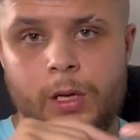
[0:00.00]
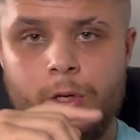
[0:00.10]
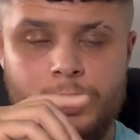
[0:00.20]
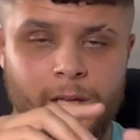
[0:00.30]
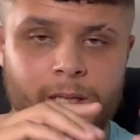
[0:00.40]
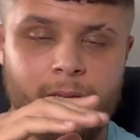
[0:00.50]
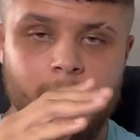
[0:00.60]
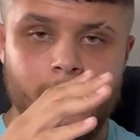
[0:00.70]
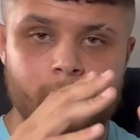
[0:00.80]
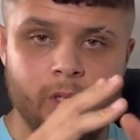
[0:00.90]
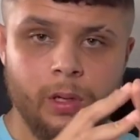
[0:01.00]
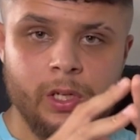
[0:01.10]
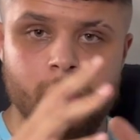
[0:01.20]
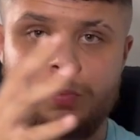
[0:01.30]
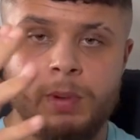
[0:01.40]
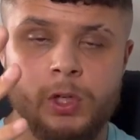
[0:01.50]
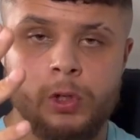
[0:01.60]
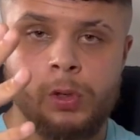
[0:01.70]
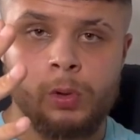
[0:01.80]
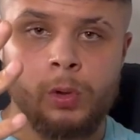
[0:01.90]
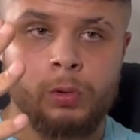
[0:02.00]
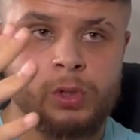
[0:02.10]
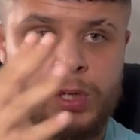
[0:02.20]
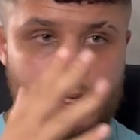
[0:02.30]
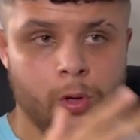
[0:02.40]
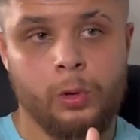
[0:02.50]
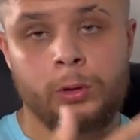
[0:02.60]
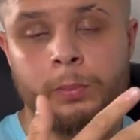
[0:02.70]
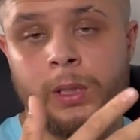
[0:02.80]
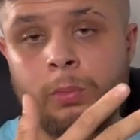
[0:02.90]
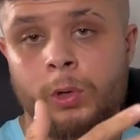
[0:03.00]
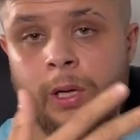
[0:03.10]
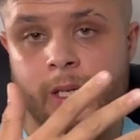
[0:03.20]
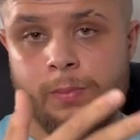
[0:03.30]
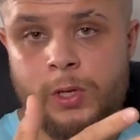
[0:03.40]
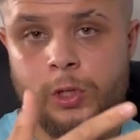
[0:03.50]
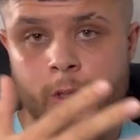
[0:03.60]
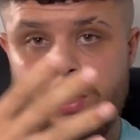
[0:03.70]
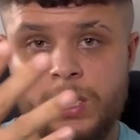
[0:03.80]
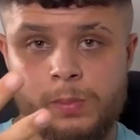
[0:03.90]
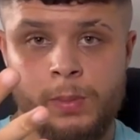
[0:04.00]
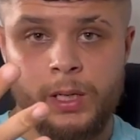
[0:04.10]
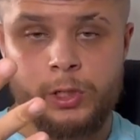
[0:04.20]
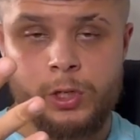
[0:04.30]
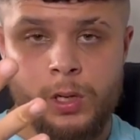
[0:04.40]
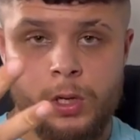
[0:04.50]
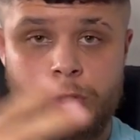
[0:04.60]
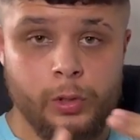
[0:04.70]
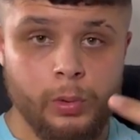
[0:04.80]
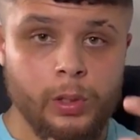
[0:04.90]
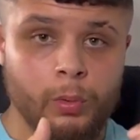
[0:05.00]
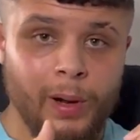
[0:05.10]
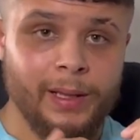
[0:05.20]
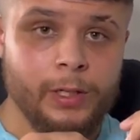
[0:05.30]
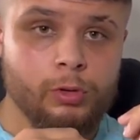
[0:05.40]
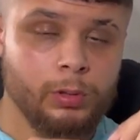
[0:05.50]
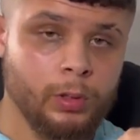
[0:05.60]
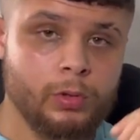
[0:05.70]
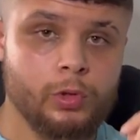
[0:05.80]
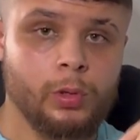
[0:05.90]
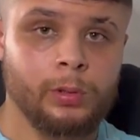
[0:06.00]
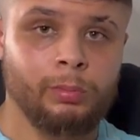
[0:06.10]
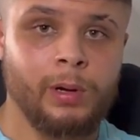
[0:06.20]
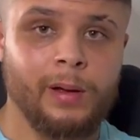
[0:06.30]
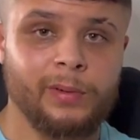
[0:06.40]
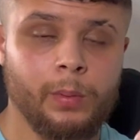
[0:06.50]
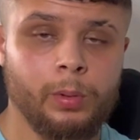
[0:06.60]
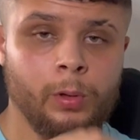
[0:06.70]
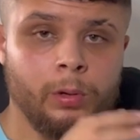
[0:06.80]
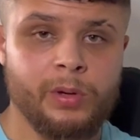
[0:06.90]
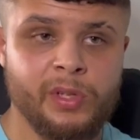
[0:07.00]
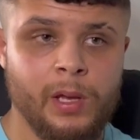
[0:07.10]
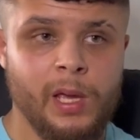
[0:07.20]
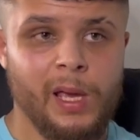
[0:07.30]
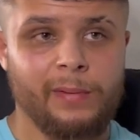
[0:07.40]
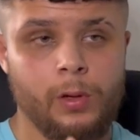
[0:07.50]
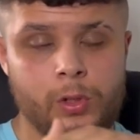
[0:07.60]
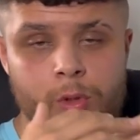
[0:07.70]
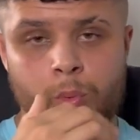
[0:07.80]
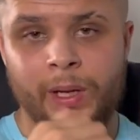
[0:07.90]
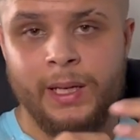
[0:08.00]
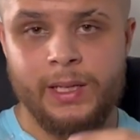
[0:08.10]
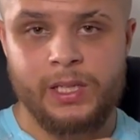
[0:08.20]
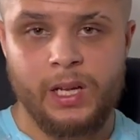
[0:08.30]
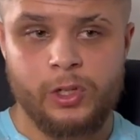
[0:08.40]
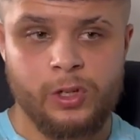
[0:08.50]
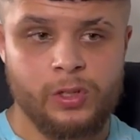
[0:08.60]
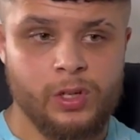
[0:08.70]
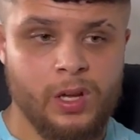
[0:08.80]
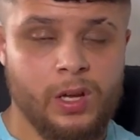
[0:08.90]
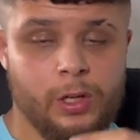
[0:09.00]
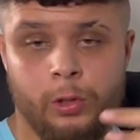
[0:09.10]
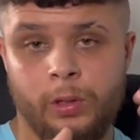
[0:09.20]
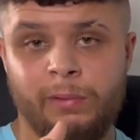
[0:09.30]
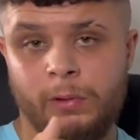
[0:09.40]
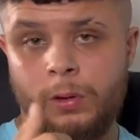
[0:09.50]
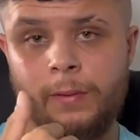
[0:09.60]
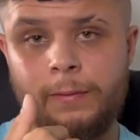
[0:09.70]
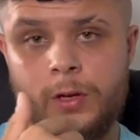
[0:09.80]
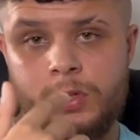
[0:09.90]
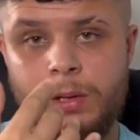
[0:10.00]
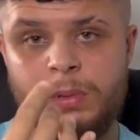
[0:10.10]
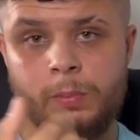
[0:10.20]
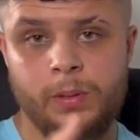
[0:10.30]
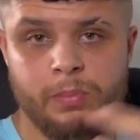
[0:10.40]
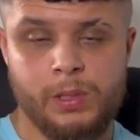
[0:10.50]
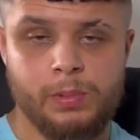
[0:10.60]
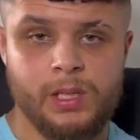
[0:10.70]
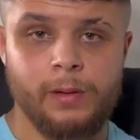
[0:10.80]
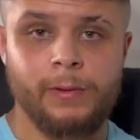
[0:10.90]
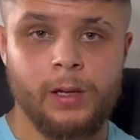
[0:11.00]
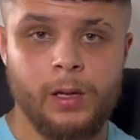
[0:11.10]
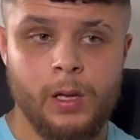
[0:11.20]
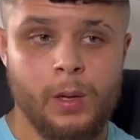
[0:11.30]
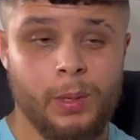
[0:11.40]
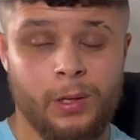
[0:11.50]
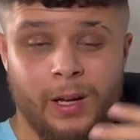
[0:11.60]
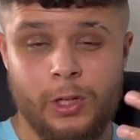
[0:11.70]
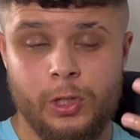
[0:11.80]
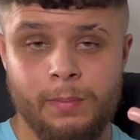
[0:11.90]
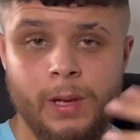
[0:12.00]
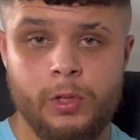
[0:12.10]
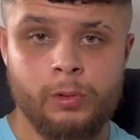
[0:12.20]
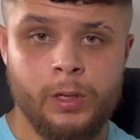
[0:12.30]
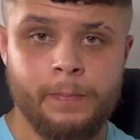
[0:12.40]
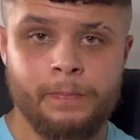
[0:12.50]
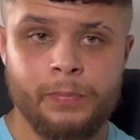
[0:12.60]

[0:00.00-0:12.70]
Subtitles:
So the idea here is that as you measure your goals, ultimately what gets measured gets managed. So you can quite literally control the rate of your progress. If you're just winging these sessions, you've done the first step, you've been specific, but you're not actually measuring them,